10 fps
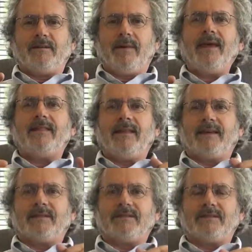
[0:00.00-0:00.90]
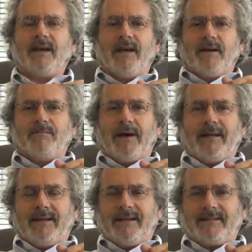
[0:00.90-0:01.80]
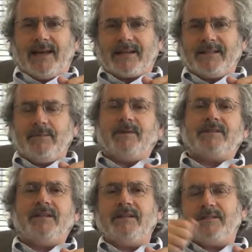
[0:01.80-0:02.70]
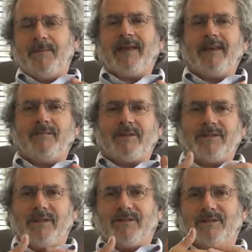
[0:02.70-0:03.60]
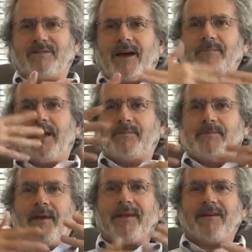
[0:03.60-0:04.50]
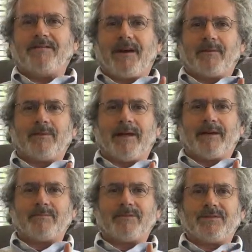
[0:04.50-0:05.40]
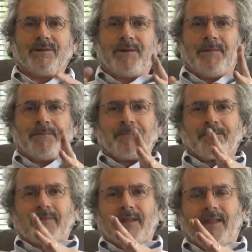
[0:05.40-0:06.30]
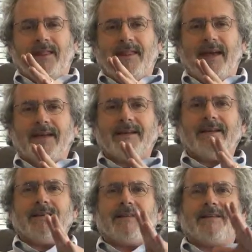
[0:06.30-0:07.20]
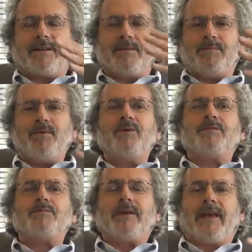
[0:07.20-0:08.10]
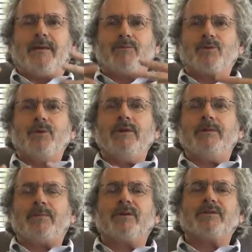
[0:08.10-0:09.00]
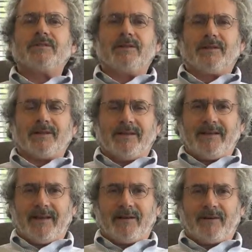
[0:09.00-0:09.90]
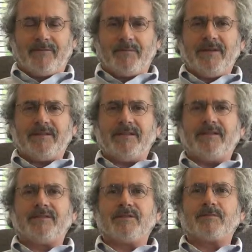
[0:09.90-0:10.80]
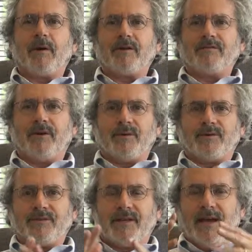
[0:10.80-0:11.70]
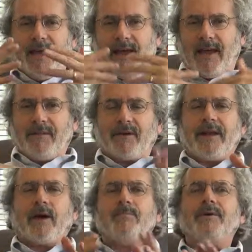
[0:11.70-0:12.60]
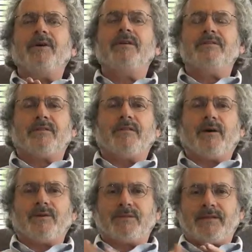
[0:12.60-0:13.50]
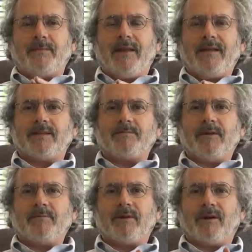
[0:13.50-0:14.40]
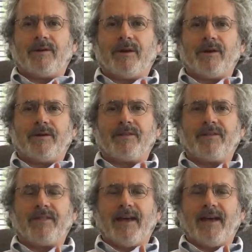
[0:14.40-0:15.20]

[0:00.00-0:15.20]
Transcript: to make things, but it's actually machines making machines, fab labs making fab labs. Then the computers became truly personal in the era of PCs and smartphones, and there are now billions of those, as many as people on Earth.